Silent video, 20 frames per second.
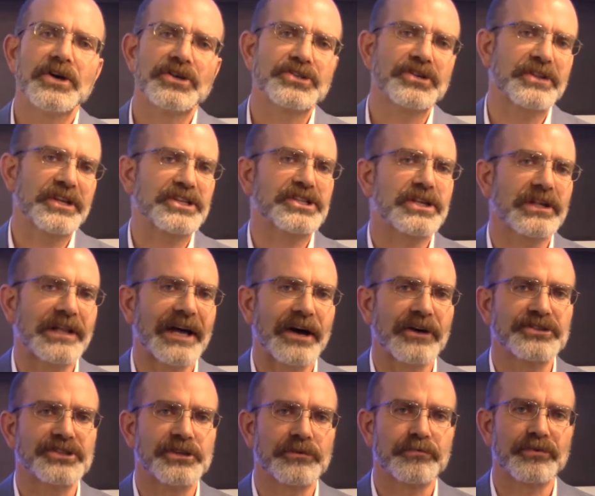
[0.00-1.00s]
So this
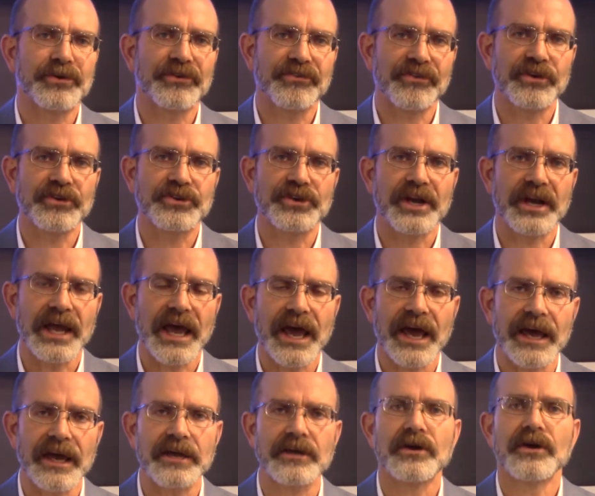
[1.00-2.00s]
allows the precision
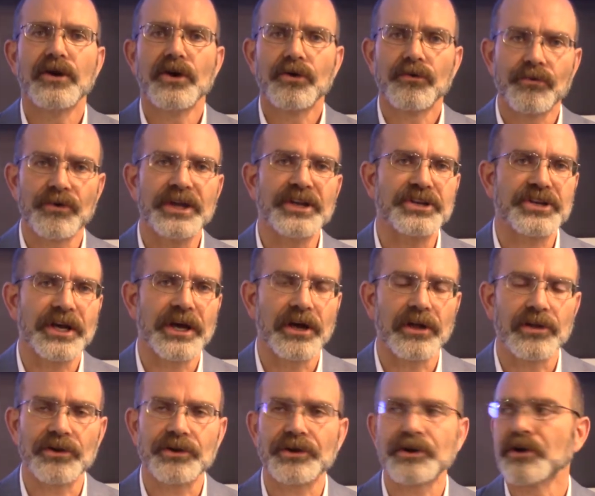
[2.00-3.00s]
ag
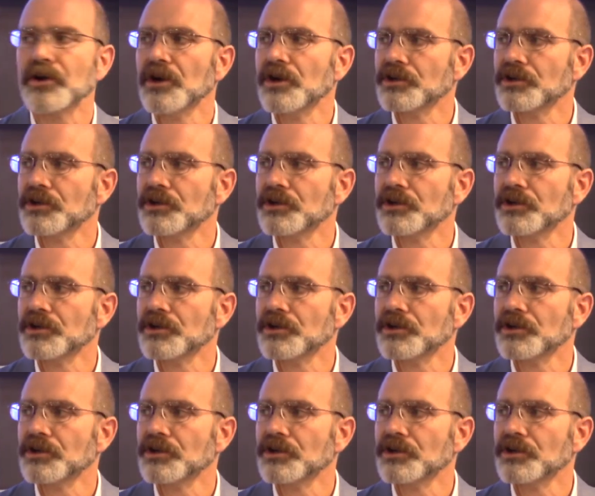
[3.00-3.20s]
retailer